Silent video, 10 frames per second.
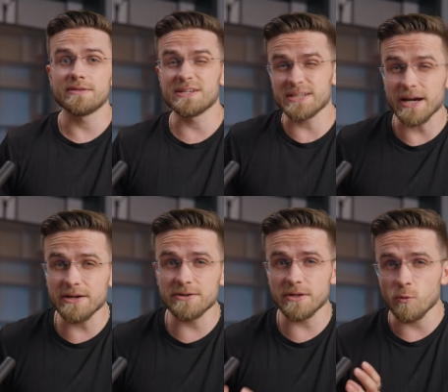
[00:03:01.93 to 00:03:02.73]
The
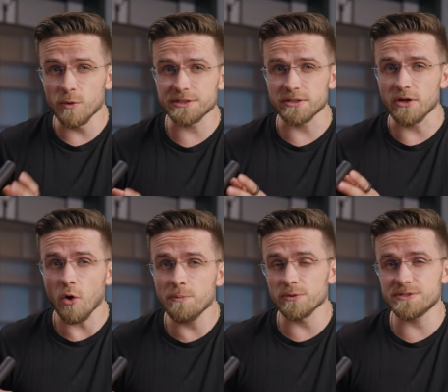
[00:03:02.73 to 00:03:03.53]
designer that worked on
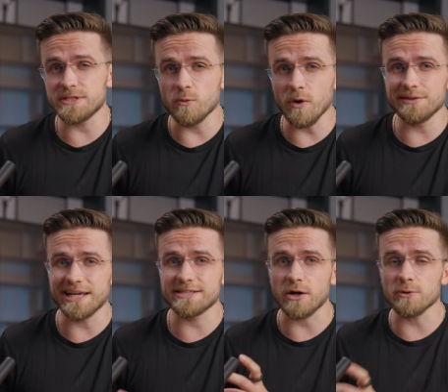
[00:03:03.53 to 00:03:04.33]
Opal C one
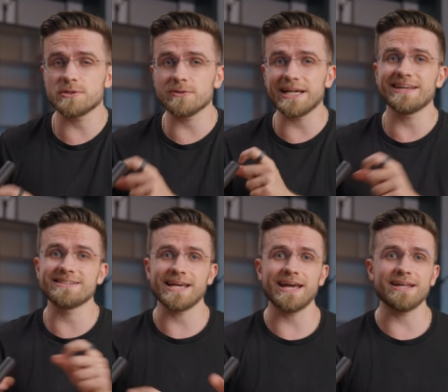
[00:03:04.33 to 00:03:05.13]
has also laid
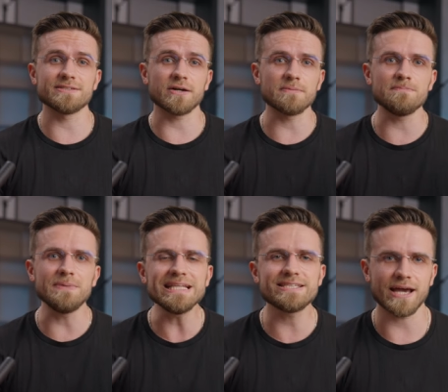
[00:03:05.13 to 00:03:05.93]
his hand on
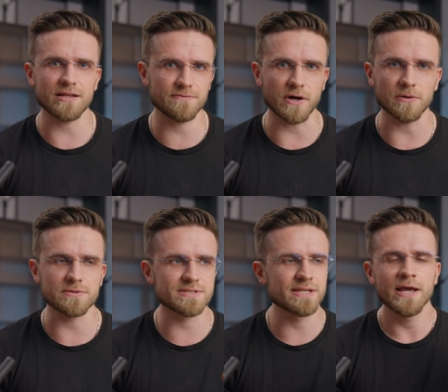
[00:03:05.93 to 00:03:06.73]
Beats
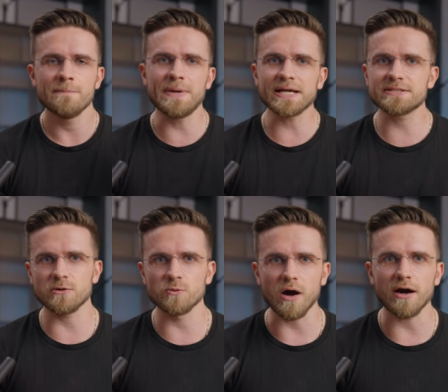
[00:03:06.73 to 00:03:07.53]
headphones,
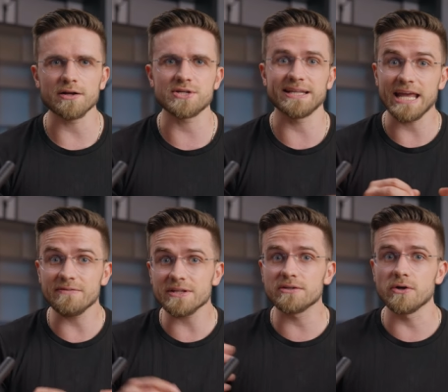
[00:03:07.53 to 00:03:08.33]
Pixel Watch, and
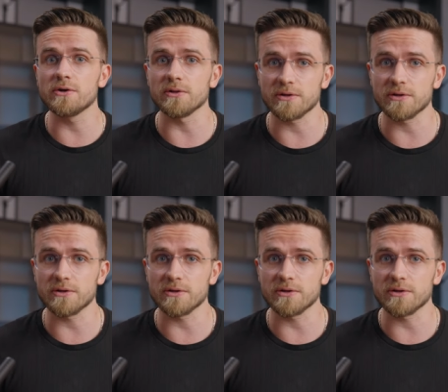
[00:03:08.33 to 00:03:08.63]
even Google